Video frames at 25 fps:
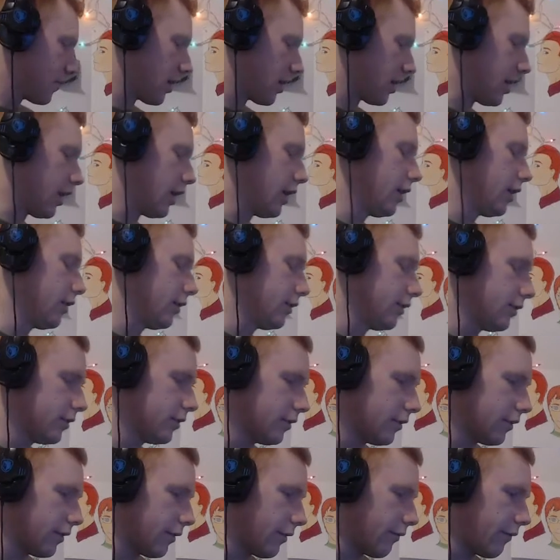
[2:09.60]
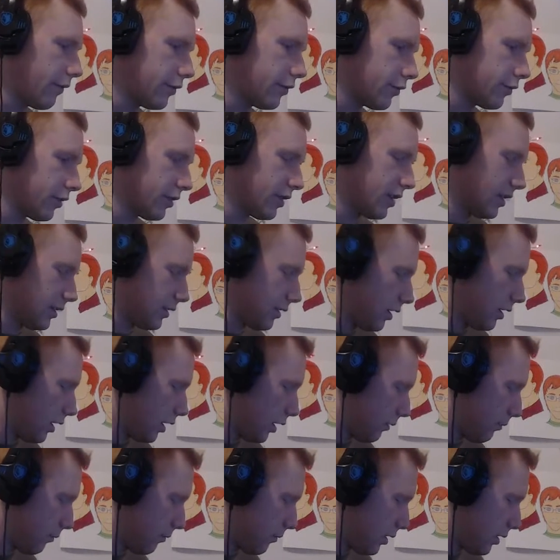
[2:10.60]
And during that
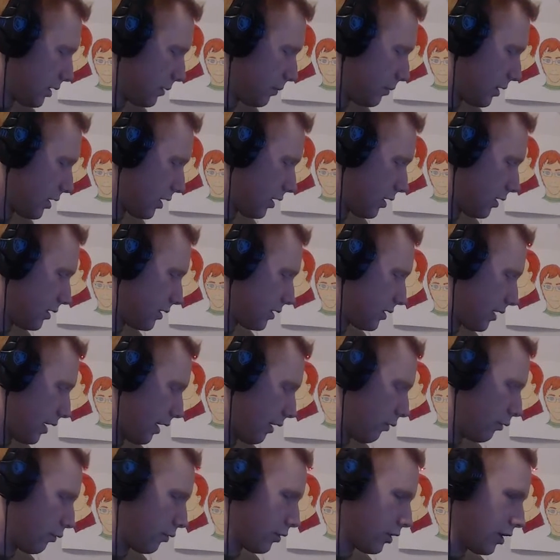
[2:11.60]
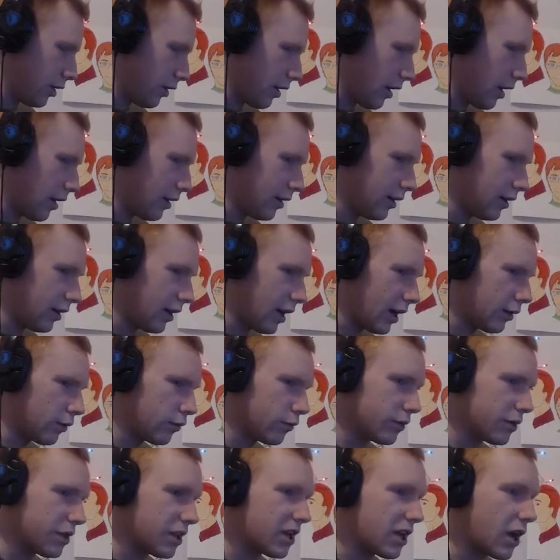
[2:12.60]
time, it's because I don't want I I
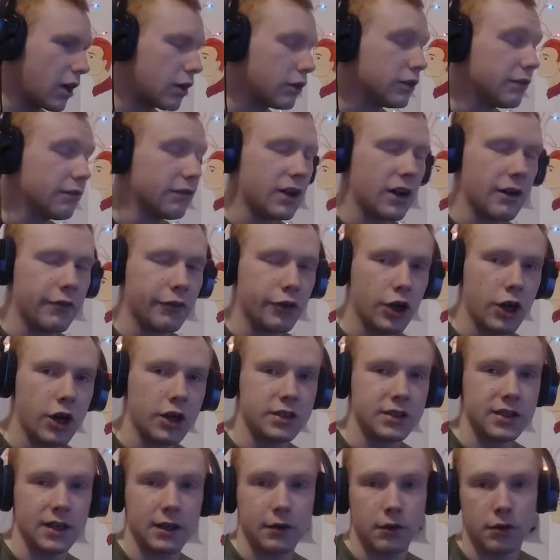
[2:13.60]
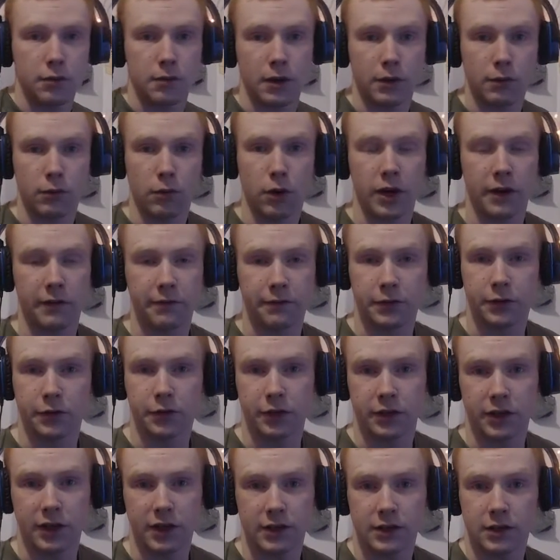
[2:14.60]
don't think I'll even have contact with my wife
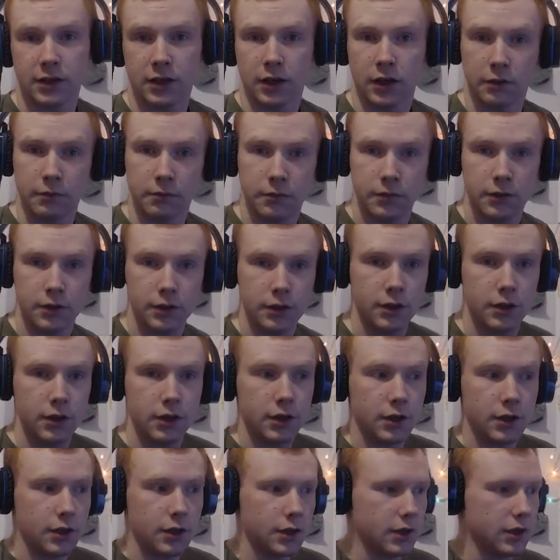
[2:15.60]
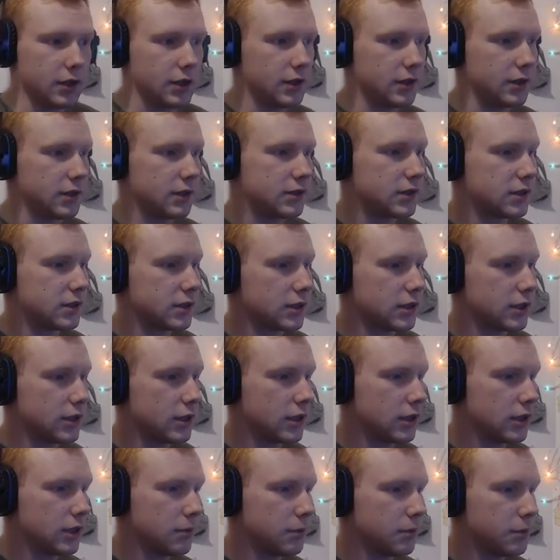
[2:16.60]
during that time. It's
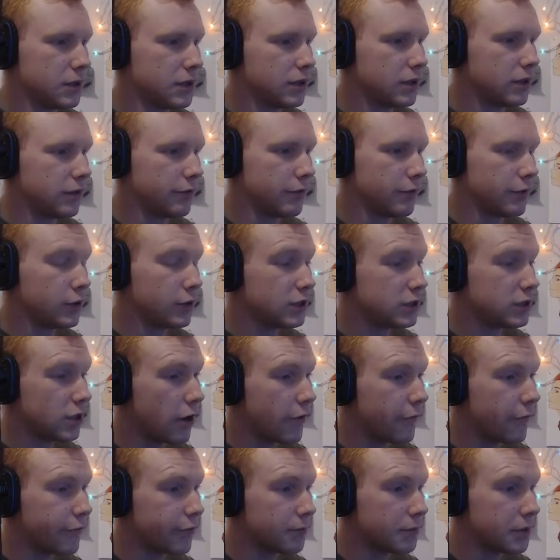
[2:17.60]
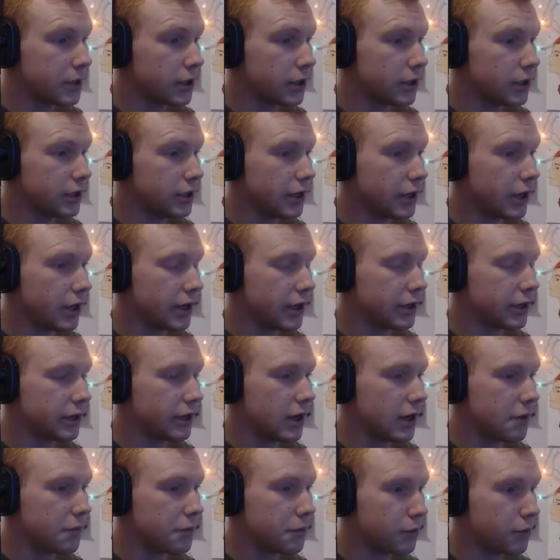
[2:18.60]
gonna be really tough for me, and
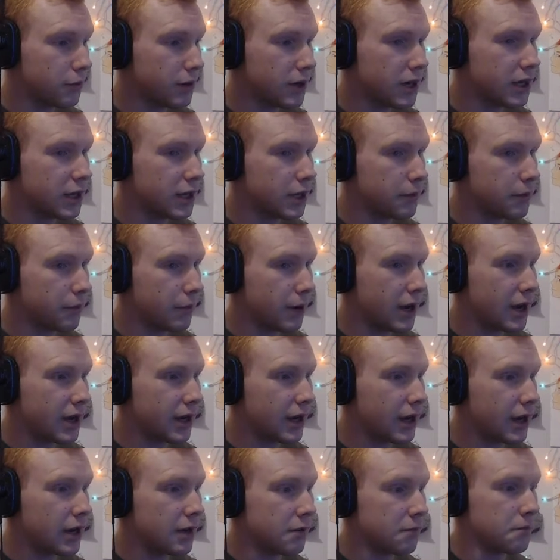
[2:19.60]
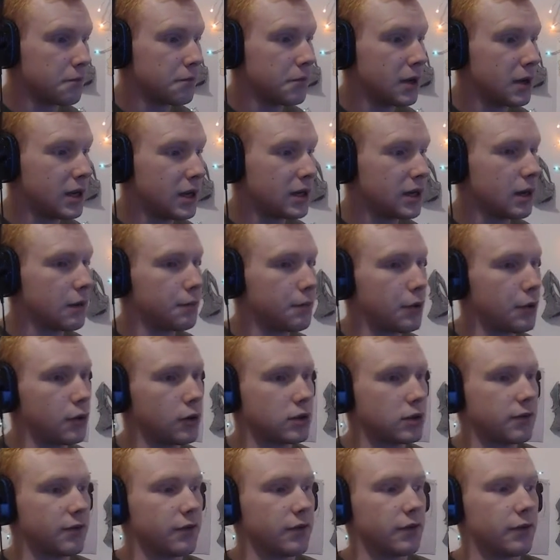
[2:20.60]
I when I get back, I may not
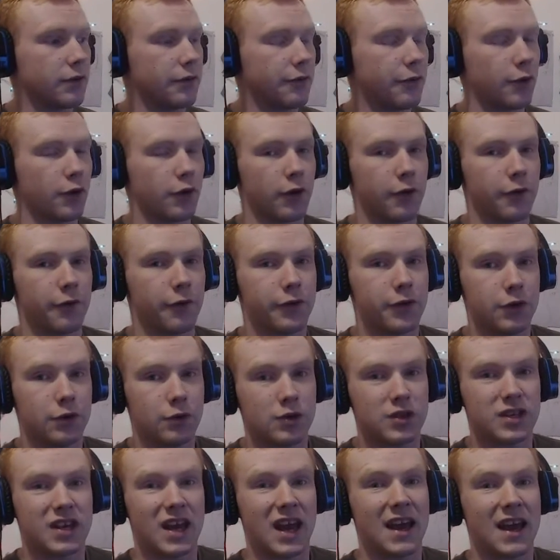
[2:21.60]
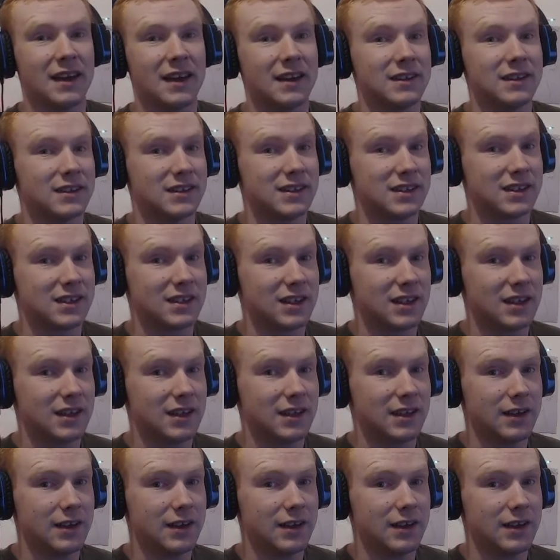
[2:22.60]
post it for a few days